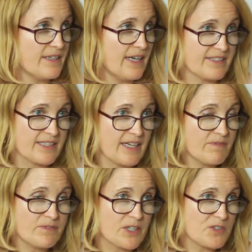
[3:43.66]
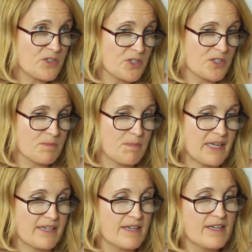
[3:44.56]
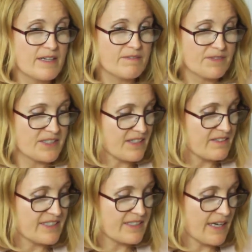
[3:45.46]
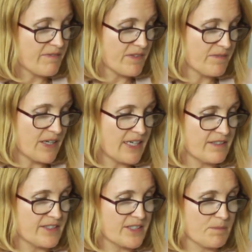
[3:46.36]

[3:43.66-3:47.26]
And safe doesn't just mean physically safe from violence.